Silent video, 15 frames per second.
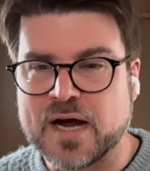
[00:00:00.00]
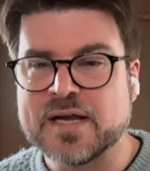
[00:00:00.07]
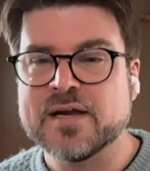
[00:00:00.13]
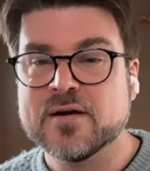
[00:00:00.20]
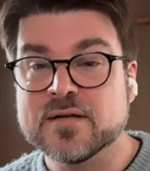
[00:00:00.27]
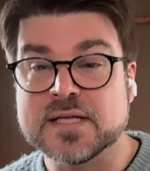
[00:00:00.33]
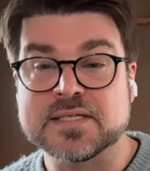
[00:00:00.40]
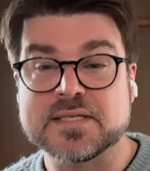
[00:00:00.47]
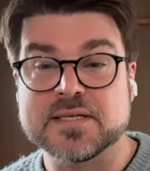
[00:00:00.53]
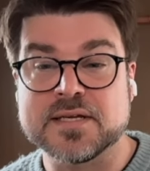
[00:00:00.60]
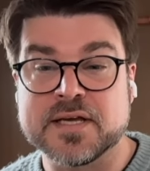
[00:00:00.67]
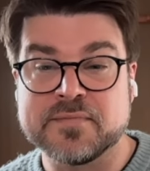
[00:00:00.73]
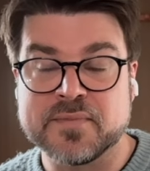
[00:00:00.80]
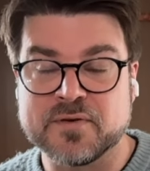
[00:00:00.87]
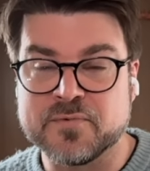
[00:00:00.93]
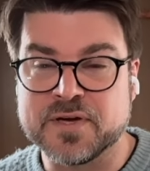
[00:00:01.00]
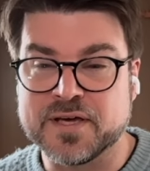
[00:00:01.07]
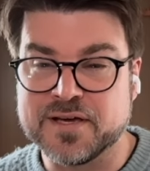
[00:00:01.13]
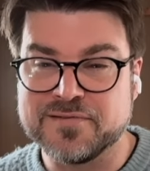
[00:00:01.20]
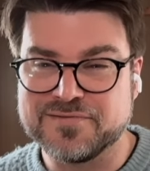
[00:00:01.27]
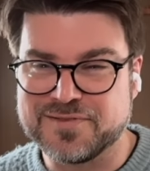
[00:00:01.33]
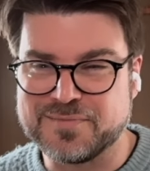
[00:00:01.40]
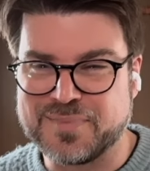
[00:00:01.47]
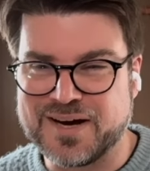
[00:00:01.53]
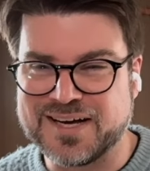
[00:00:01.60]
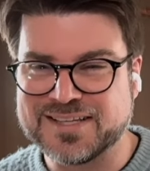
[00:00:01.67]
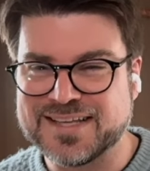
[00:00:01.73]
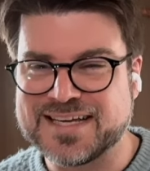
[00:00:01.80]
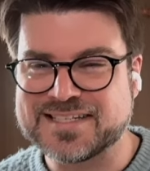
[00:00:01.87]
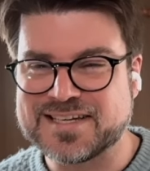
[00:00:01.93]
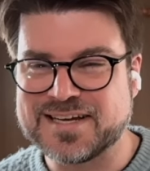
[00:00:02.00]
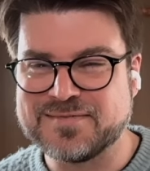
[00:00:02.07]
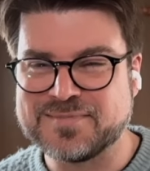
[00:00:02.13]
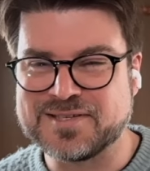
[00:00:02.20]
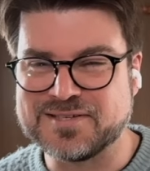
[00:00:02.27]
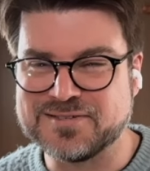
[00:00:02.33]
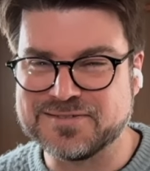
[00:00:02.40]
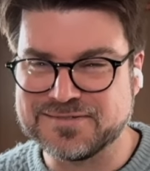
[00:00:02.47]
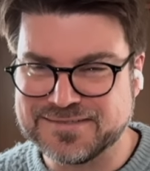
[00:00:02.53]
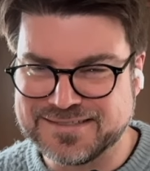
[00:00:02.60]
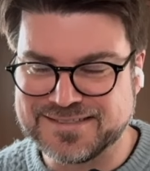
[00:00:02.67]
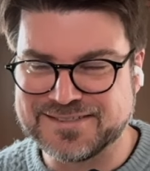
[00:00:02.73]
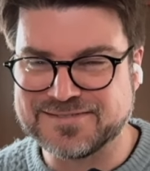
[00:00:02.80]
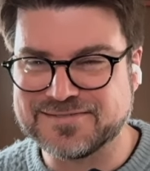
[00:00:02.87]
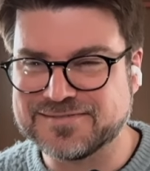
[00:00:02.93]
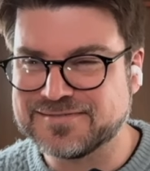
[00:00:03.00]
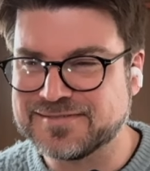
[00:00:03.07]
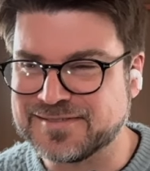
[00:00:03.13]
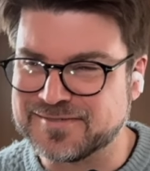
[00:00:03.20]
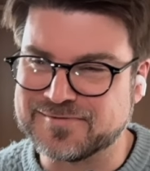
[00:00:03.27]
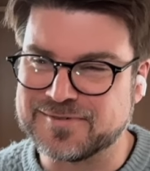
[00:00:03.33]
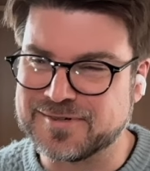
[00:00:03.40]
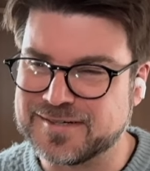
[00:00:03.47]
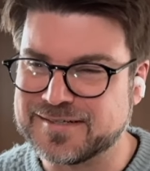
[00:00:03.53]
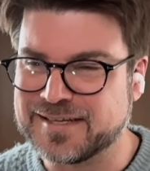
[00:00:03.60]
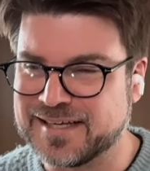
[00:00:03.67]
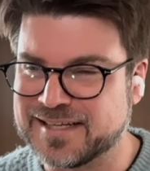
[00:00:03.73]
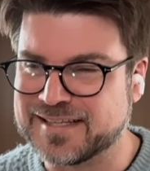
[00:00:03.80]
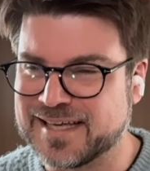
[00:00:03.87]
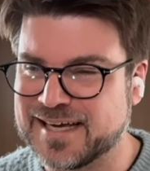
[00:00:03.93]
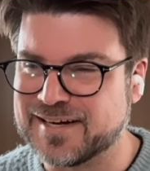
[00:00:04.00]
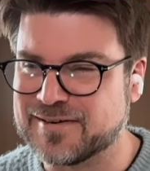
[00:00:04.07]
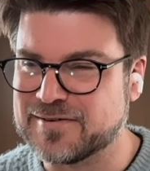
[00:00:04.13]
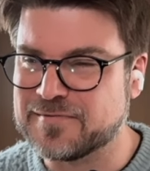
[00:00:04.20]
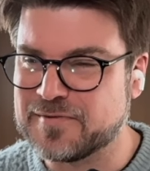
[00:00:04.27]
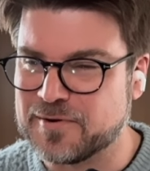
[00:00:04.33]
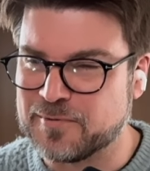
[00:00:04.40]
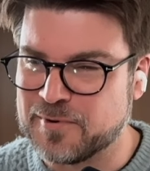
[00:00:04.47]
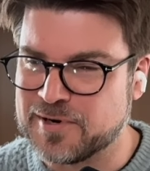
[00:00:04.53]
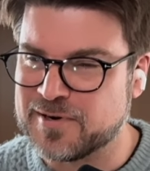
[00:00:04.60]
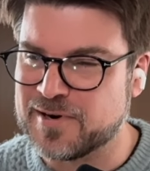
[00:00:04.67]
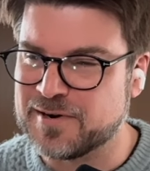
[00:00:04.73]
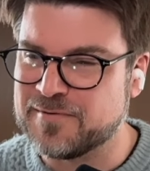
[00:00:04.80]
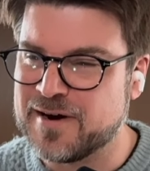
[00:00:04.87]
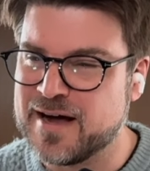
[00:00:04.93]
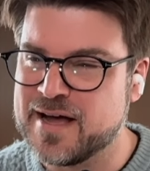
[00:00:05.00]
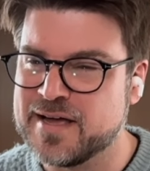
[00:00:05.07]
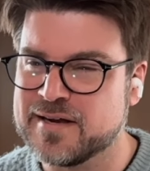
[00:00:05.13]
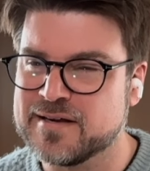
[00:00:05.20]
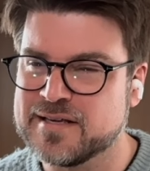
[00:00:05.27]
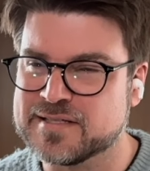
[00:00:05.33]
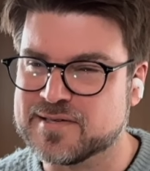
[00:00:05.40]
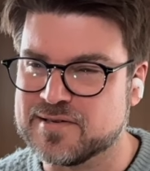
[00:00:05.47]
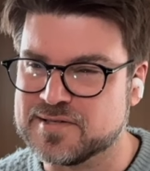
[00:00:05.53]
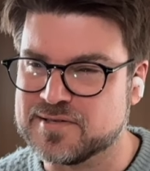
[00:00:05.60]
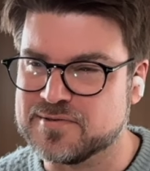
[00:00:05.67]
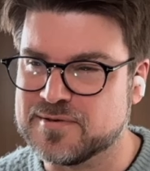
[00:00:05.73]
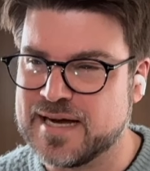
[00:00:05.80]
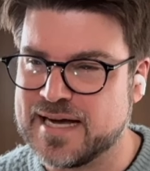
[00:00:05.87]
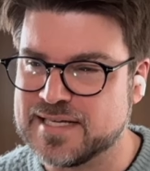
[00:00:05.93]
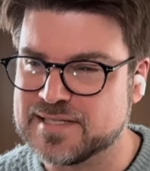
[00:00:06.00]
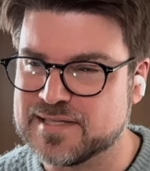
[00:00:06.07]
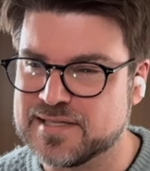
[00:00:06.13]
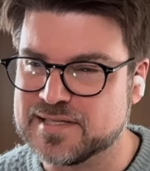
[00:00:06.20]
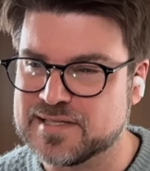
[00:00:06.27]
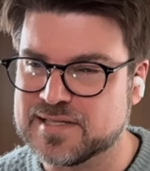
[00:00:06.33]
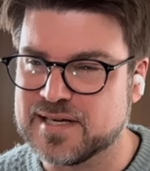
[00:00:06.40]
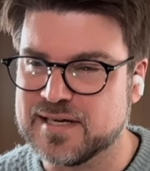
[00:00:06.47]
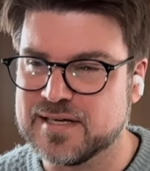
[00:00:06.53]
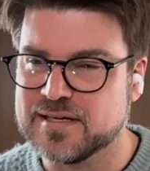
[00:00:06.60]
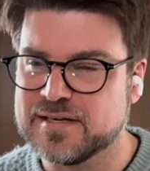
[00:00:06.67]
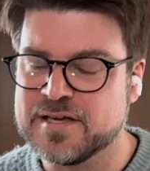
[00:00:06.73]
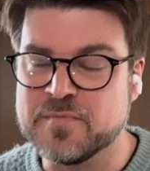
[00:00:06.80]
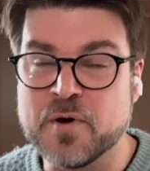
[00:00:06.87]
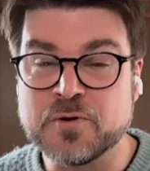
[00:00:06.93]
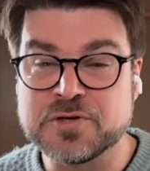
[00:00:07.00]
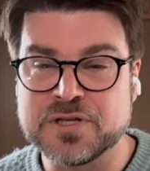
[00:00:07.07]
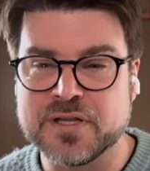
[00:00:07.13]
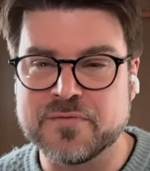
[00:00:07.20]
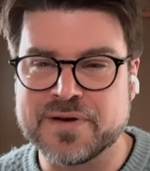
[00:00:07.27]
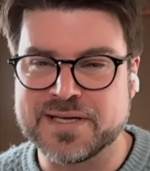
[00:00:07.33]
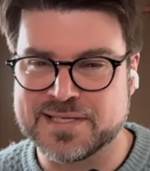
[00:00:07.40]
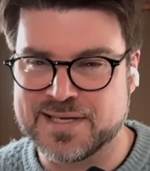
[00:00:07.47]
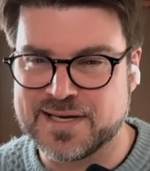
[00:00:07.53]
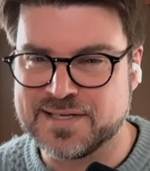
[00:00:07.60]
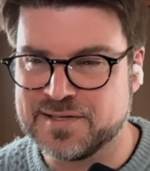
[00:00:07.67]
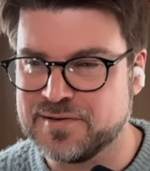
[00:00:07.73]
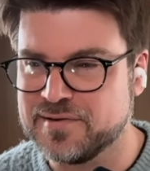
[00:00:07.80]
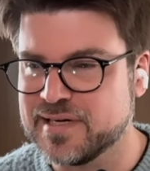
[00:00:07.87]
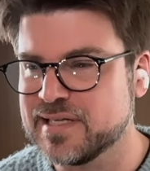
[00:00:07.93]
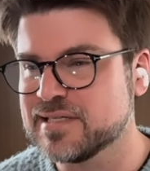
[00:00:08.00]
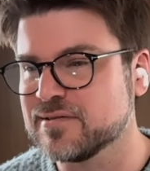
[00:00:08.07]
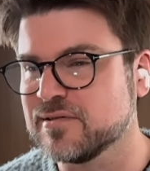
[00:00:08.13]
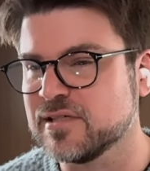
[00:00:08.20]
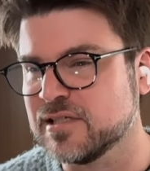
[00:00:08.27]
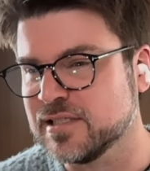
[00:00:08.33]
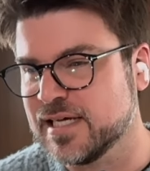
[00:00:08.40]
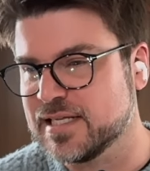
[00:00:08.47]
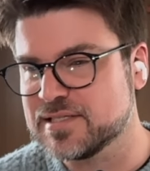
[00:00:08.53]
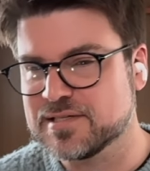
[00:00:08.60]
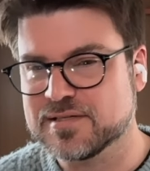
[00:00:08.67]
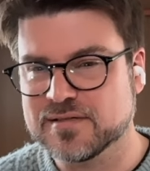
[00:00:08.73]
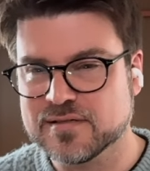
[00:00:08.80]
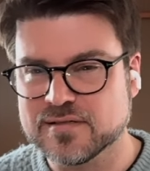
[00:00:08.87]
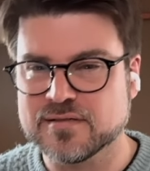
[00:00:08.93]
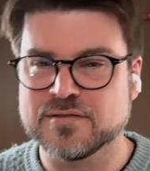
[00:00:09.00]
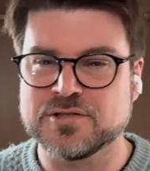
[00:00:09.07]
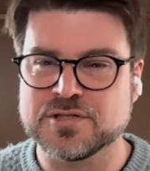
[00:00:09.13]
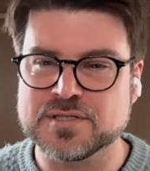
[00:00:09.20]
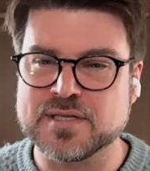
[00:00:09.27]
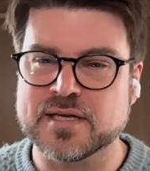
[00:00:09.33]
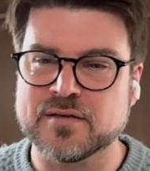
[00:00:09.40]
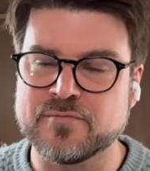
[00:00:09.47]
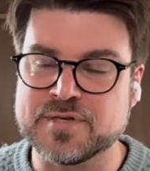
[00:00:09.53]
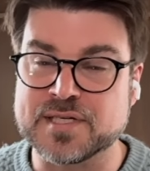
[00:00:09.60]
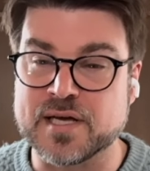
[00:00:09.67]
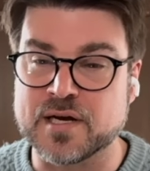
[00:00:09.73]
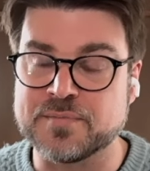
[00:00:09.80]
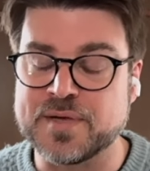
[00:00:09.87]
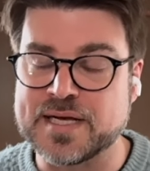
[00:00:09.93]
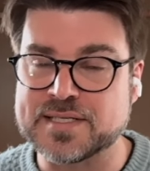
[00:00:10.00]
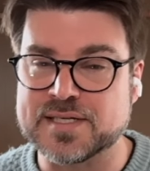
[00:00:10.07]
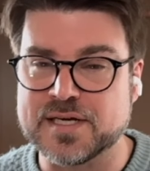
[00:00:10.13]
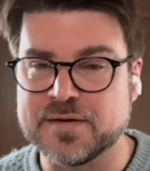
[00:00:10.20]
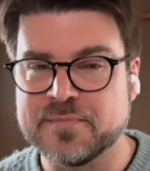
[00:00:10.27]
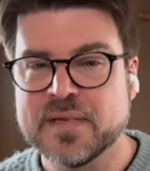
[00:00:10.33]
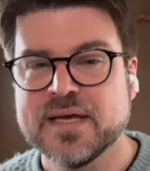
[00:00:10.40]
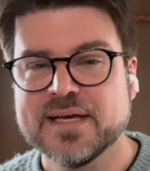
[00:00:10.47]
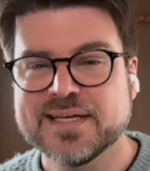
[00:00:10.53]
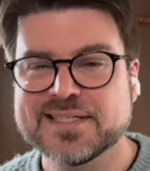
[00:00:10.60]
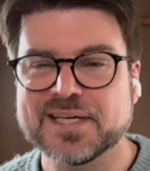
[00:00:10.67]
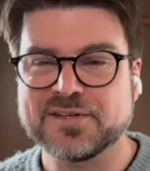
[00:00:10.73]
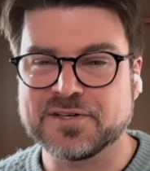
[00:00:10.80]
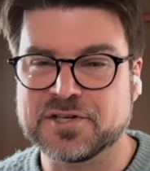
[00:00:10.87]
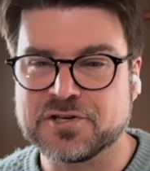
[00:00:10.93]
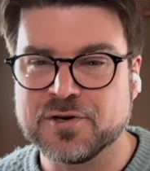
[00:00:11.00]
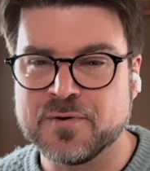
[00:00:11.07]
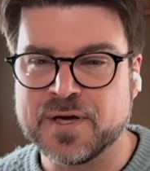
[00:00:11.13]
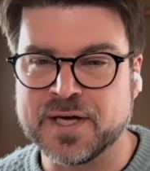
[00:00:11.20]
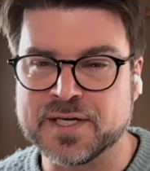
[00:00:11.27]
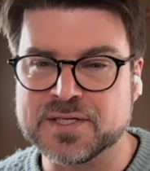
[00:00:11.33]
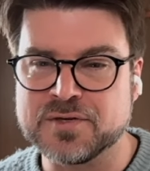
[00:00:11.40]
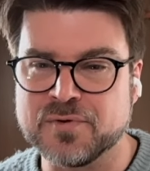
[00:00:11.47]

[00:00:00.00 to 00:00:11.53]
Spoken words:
here, that's the name that we gave the bot last time, so don't forget that. Or if you're wondering why, it also has this emoji that we assigned to it. So all that's just like we set up last time. It's actually showing it to